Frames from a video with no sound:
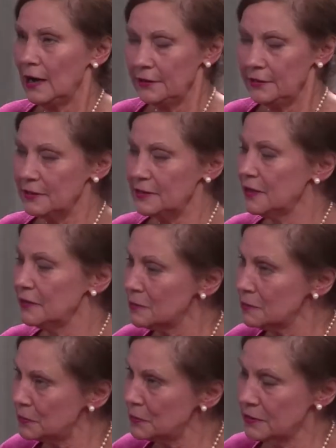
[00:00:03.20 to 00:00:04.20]
think the other
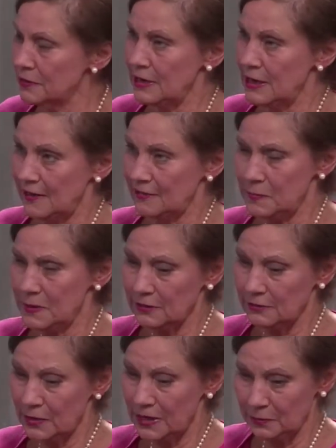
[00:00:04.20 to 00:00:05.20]
important aspect
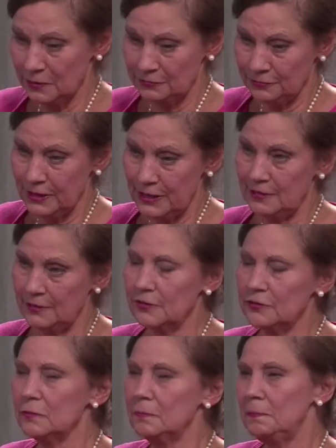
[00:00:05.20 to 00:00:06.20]
of why we're afraid is
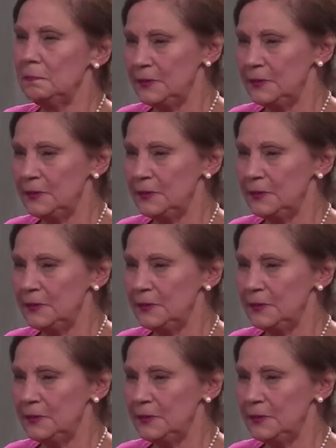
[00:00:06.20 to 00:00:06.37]
there's the